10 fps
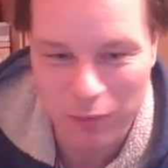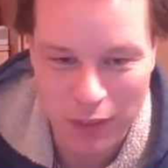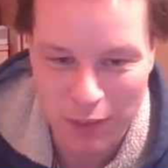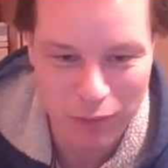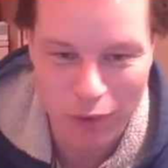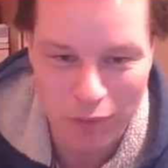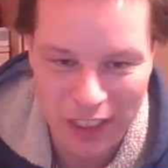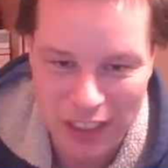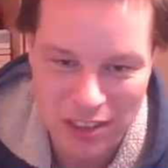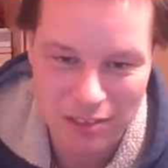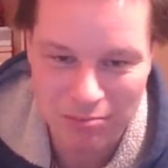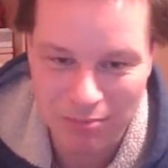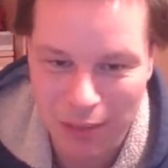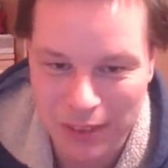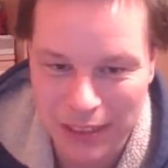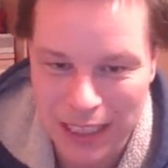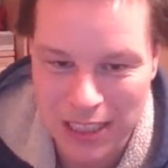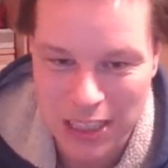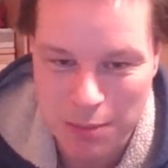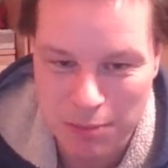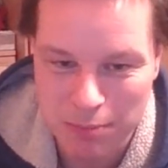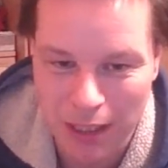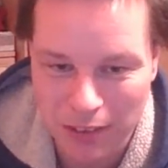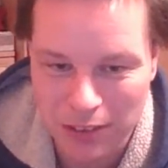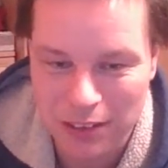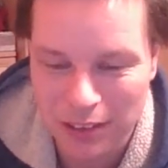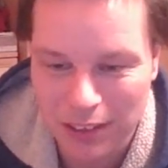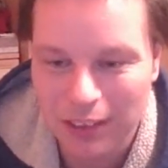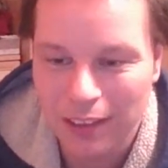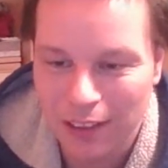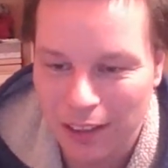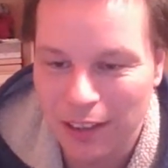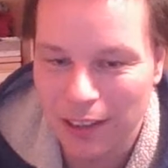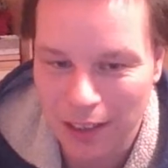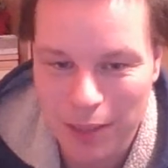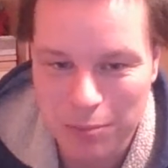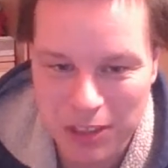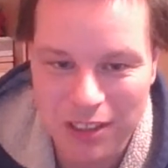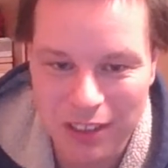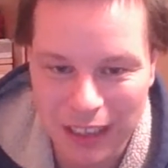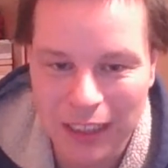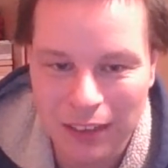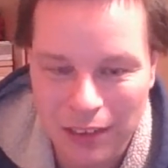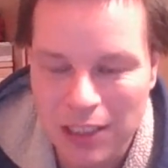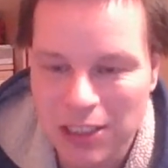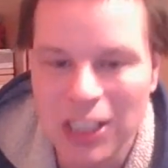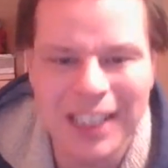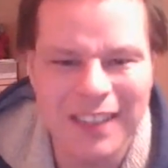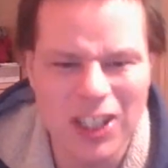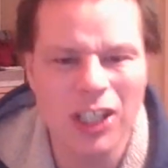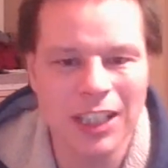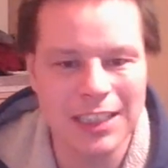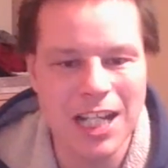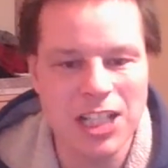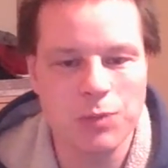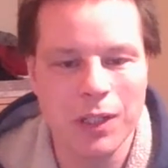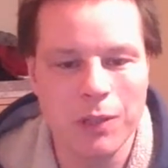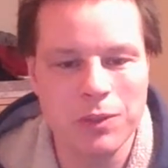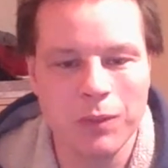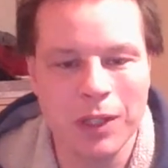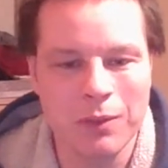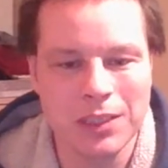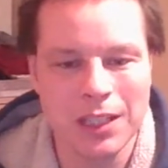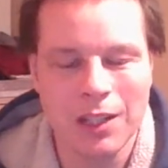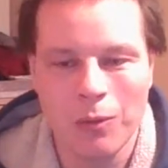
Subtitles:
in four figures, I would say, in terms of miles. Certainly in the early stages when I was